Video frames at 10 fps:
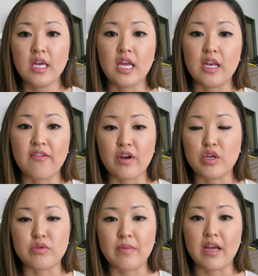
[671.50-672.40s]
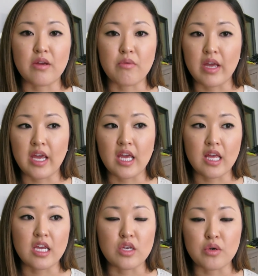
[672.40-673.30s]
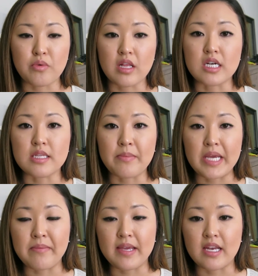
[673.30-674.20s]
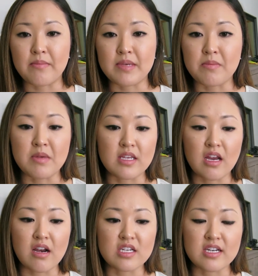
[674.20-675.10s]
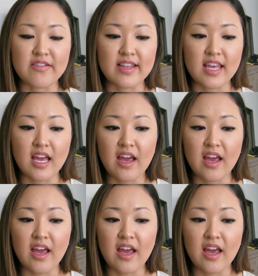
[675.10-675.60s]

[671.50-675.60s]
in a very traumatic way, like, we lost the baby and a miscarriage and everything.